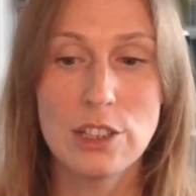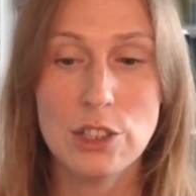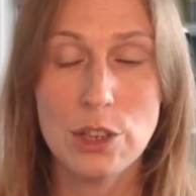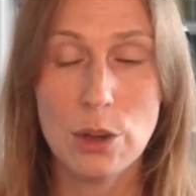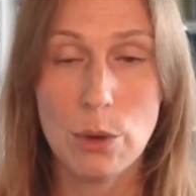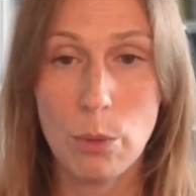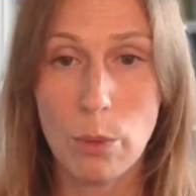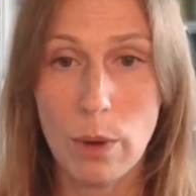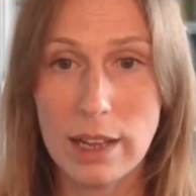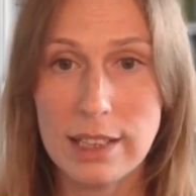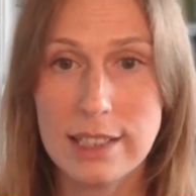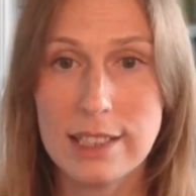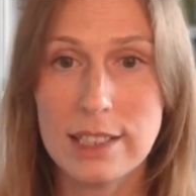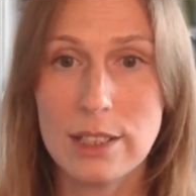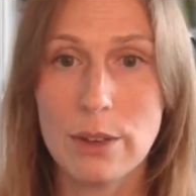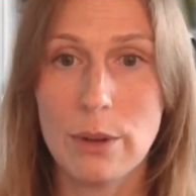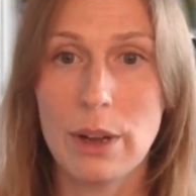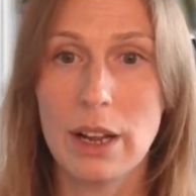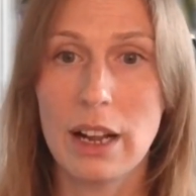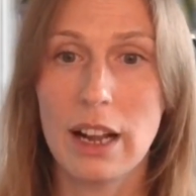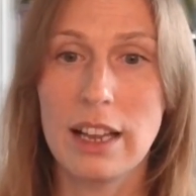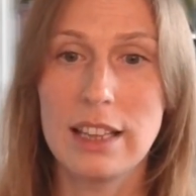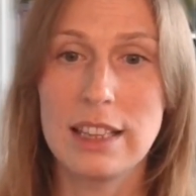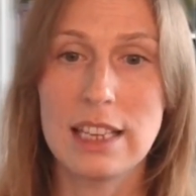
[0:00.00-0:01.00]
to what's
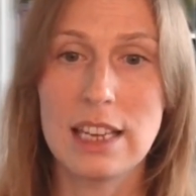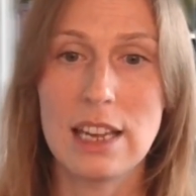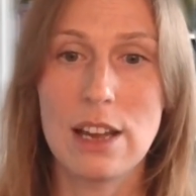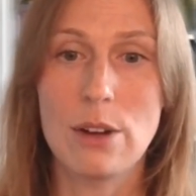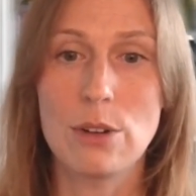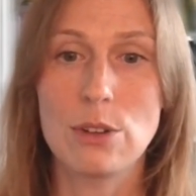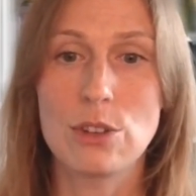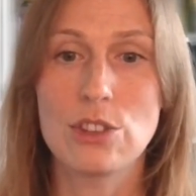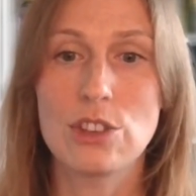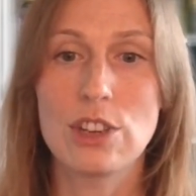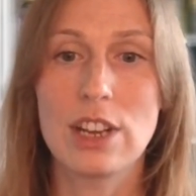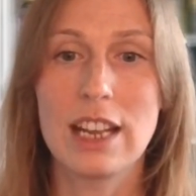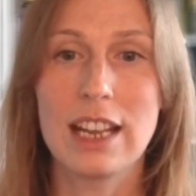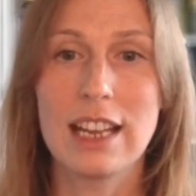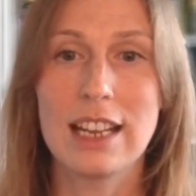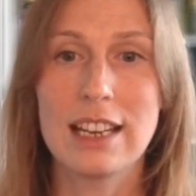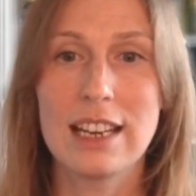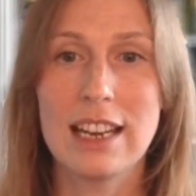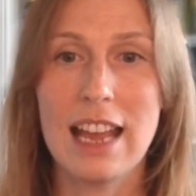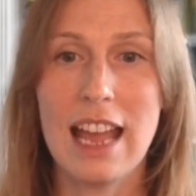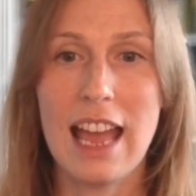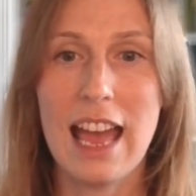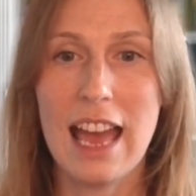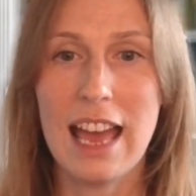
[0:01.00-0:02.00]
going on in the
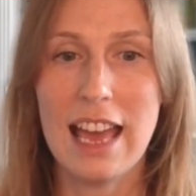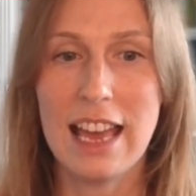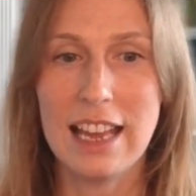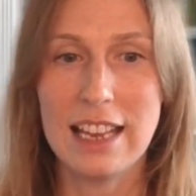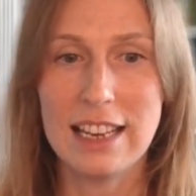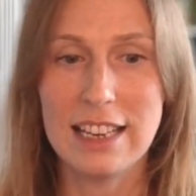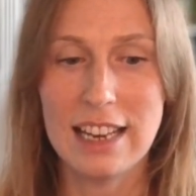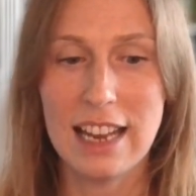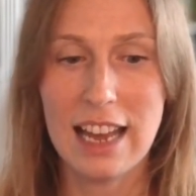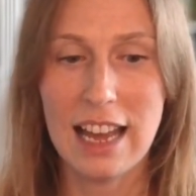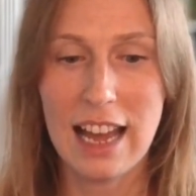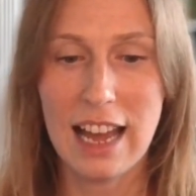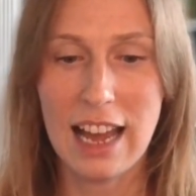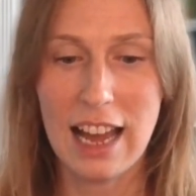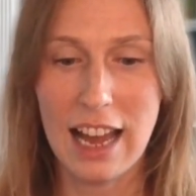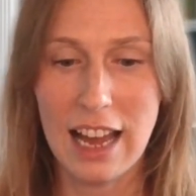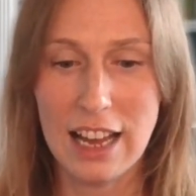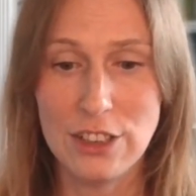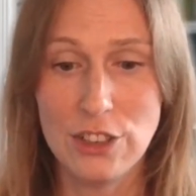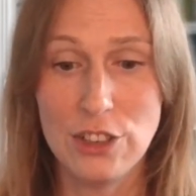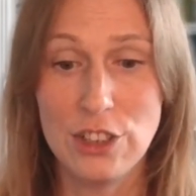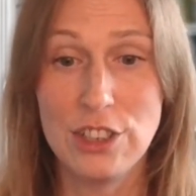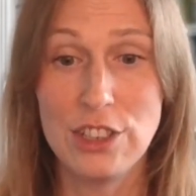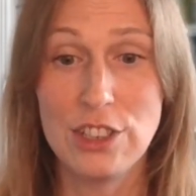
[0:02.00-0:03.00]
ocean and
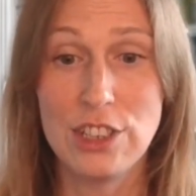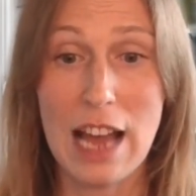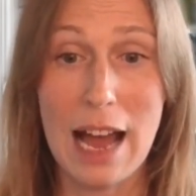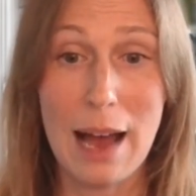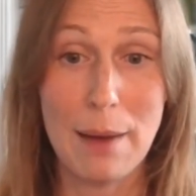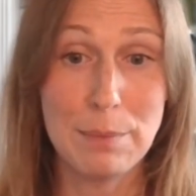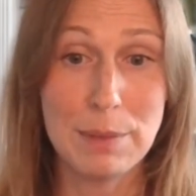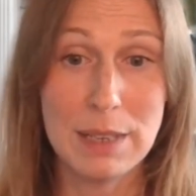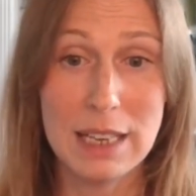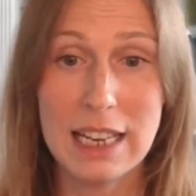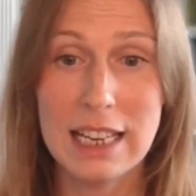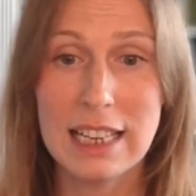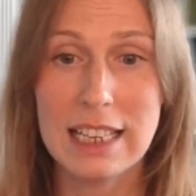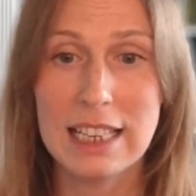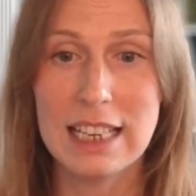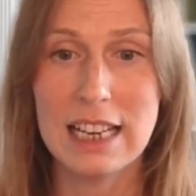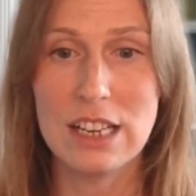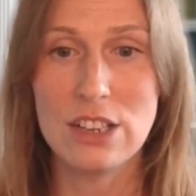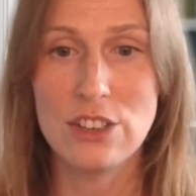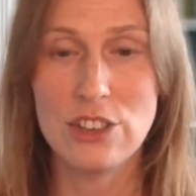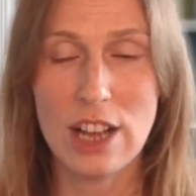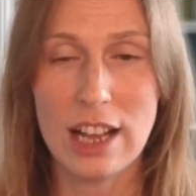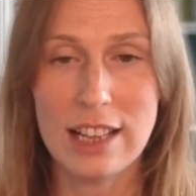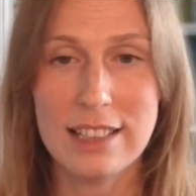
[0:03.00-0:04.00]
adapting and
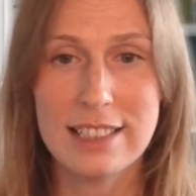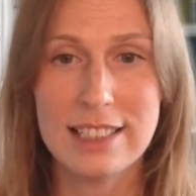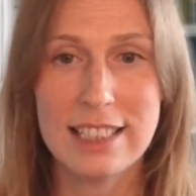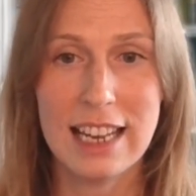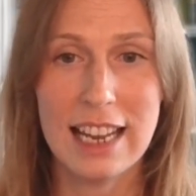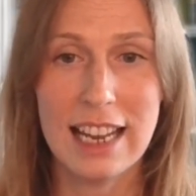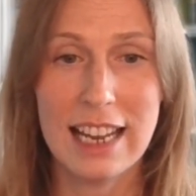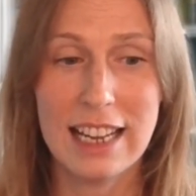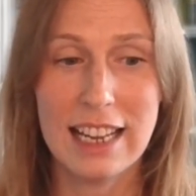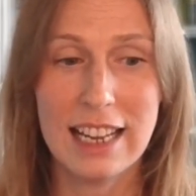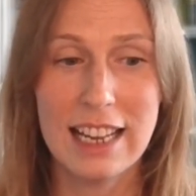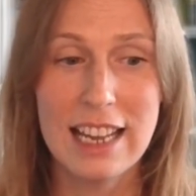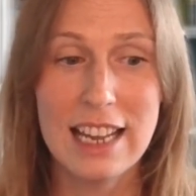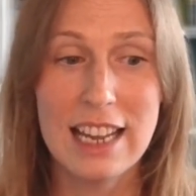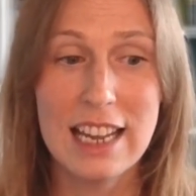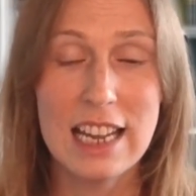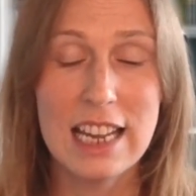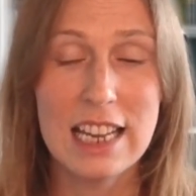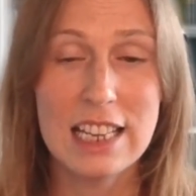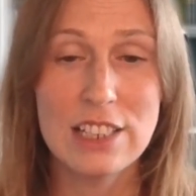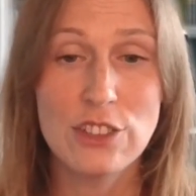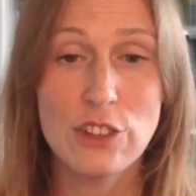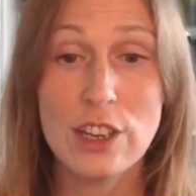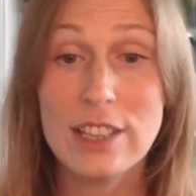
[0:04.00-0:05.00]
adjusting
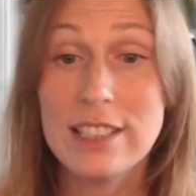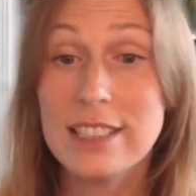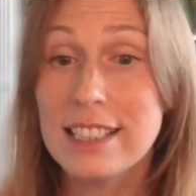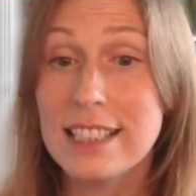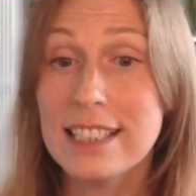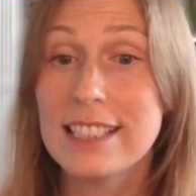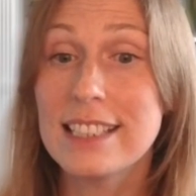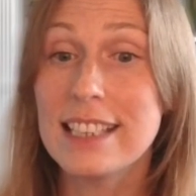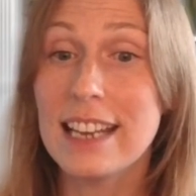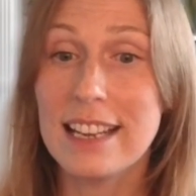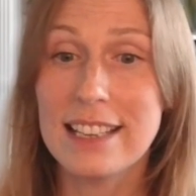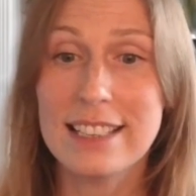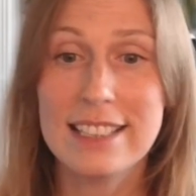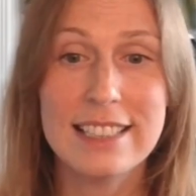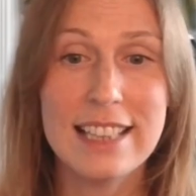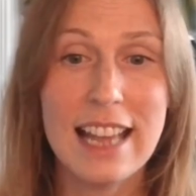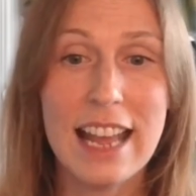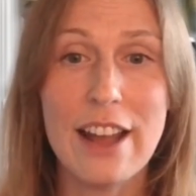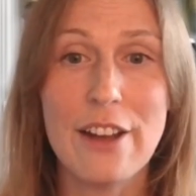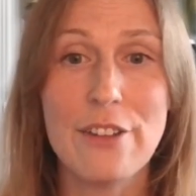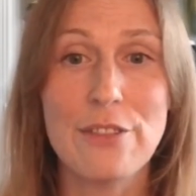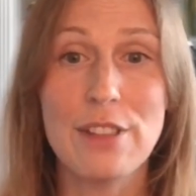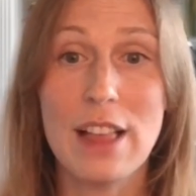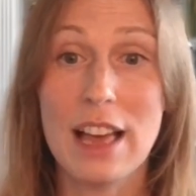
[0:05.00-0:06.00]
just to stay
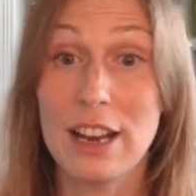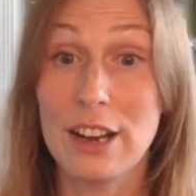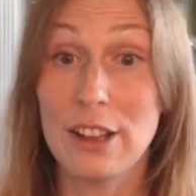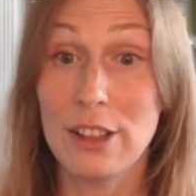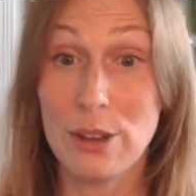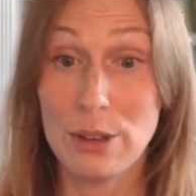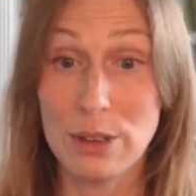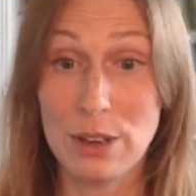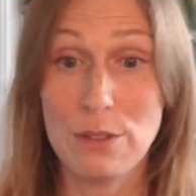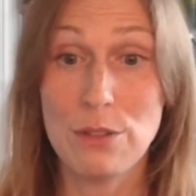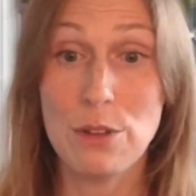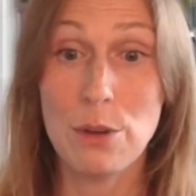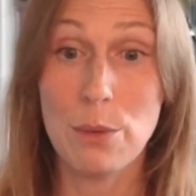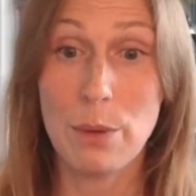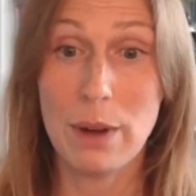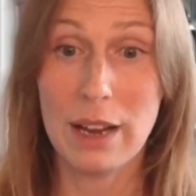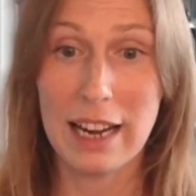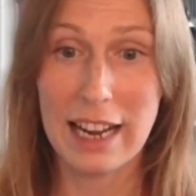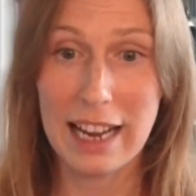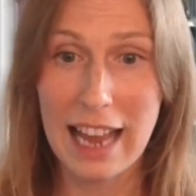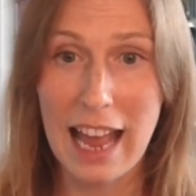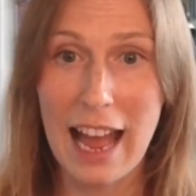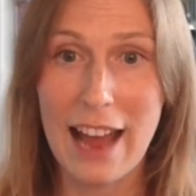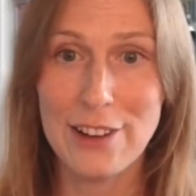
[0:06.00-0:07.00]
safe, let alone if you want
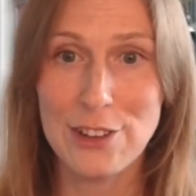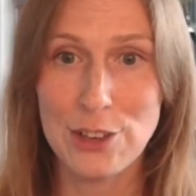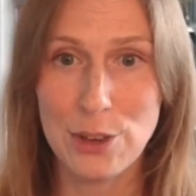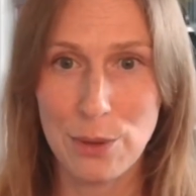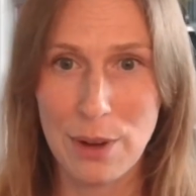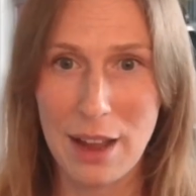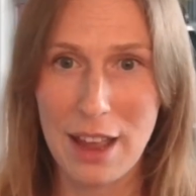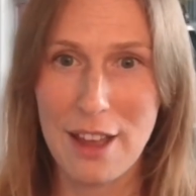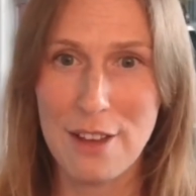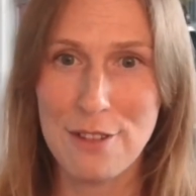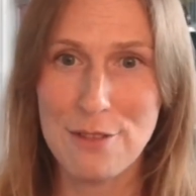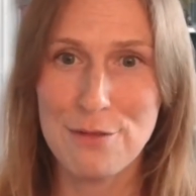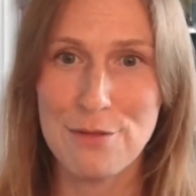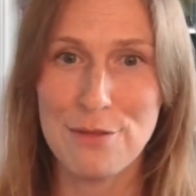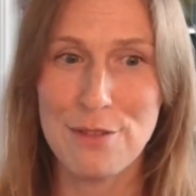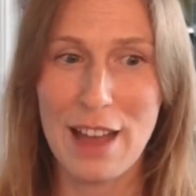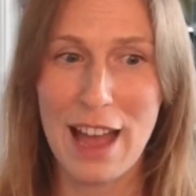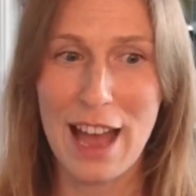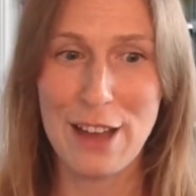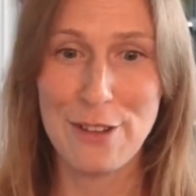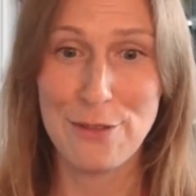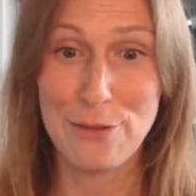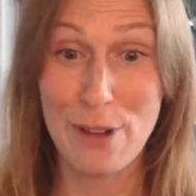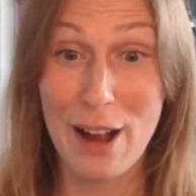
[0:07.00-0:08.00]
to catch a wave
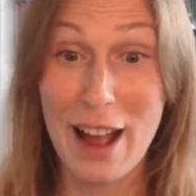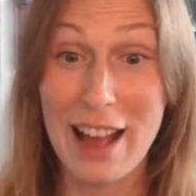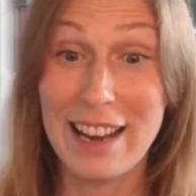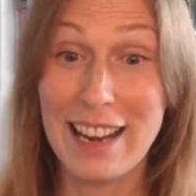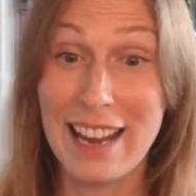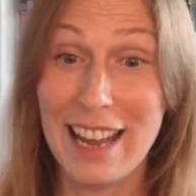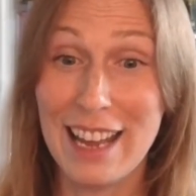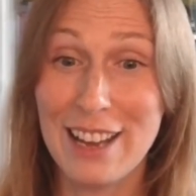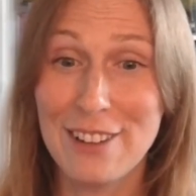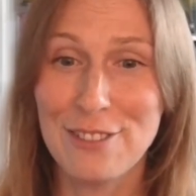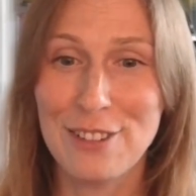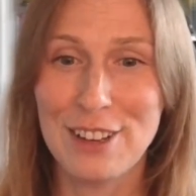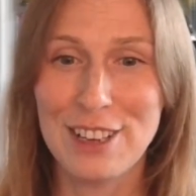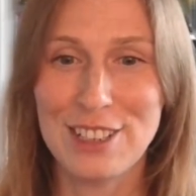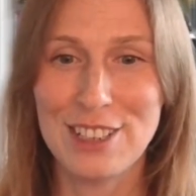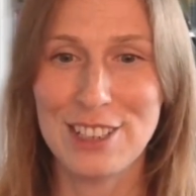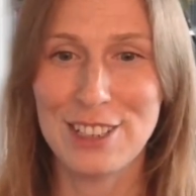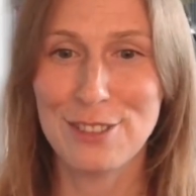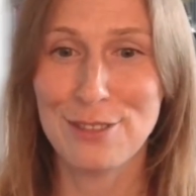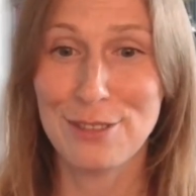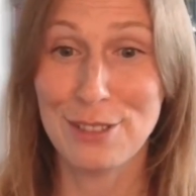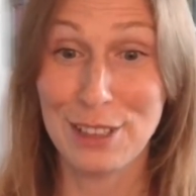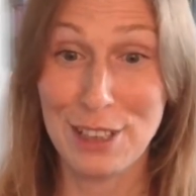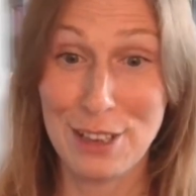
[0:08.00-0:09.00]
and ride it, which
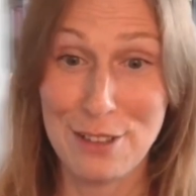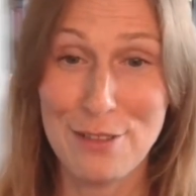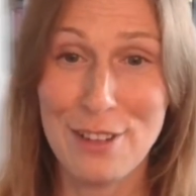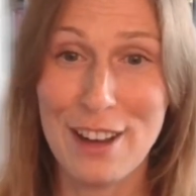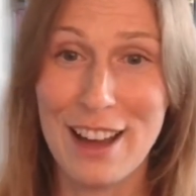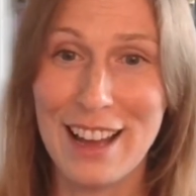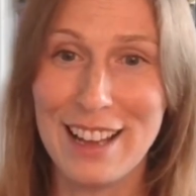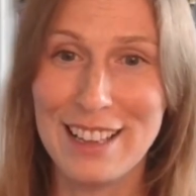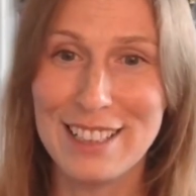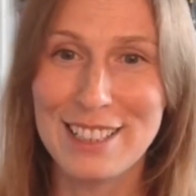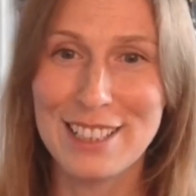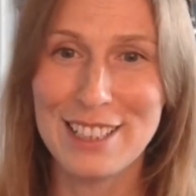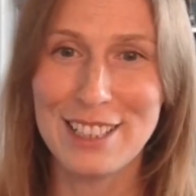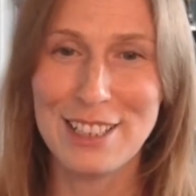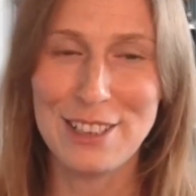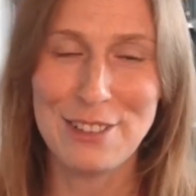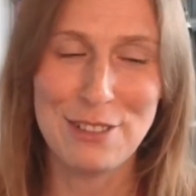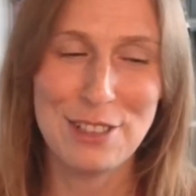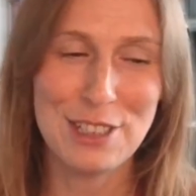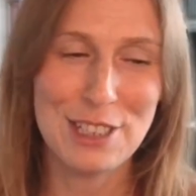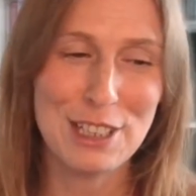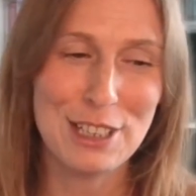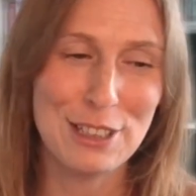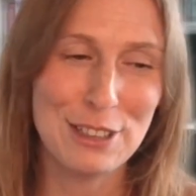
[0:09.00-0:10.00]
is really fun. So you
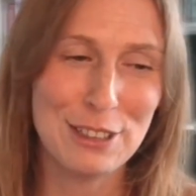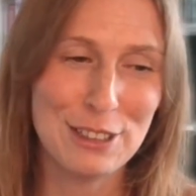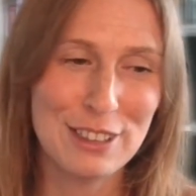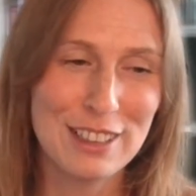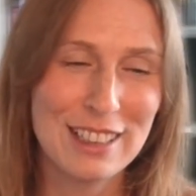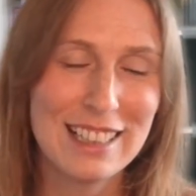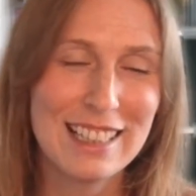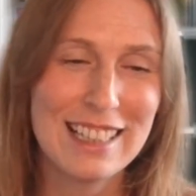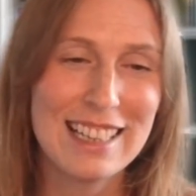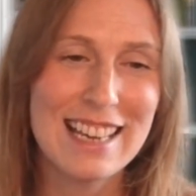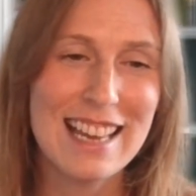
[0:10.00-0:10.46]
do.